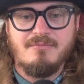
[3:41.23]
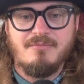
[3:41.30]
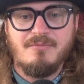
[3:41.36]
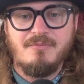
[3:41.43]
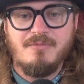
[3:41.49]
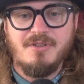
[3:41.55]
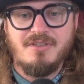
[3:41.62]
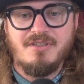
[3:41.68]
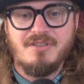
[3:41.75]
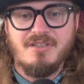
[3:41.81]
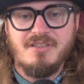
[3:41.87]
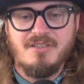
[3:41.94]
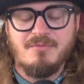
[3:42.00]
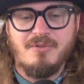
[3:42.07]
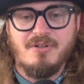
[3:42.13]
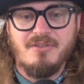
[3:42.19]
which
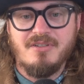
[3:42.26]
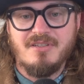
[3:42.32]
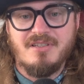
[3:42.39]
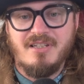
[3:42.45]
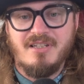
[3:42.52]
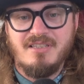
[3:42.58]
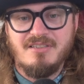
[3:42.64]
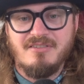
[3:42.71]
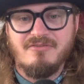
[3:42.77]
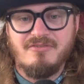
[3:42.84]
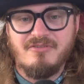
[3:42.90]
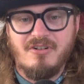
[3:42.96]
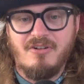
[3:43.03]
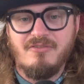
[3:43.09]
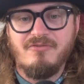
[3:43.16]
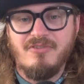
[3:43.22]
is one of the signs of
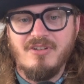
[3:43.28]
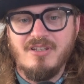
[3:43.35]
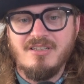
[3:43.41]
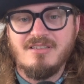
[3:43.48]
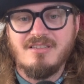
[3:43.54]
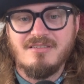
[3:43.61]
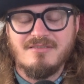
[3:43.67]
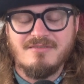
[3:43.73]
conflict.